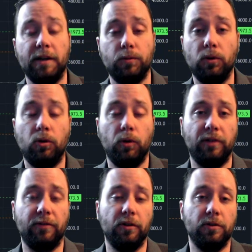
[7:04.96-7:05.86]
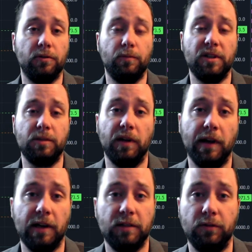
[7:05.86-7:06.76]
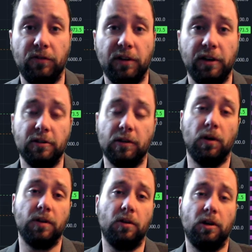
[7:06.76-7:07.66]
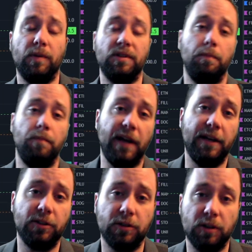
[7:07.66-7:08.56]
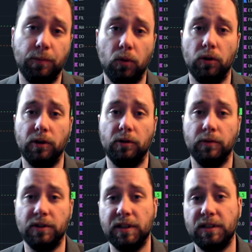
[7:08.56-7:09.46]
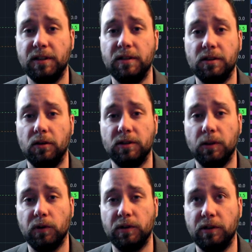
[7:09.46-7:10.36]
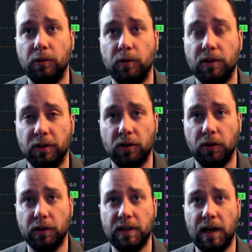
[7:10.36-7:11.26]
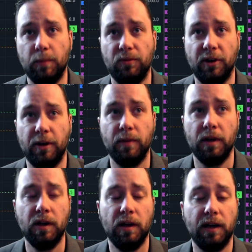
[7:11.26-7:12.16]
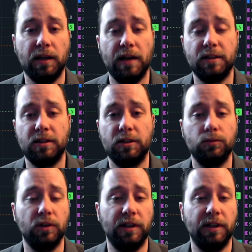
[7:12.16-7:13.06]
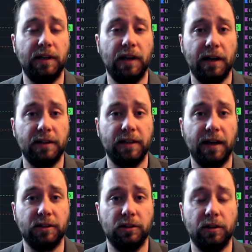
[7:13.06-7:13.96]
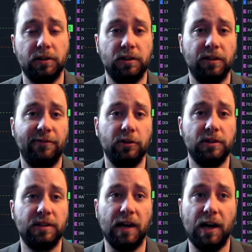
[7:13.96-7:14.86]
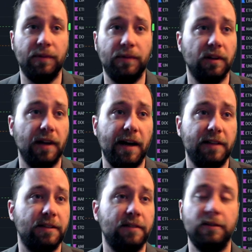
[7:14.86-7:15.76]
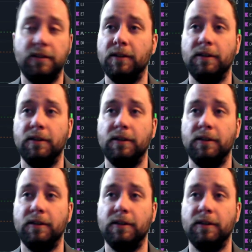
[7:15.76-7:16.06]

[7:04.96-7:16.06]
And guys, real quick, for those who have missed my last few videos, I want to talk about the major support and resistance zones that we're dealing with in the current time frame. And guys, this is really nice actually, because it's the first time in the last,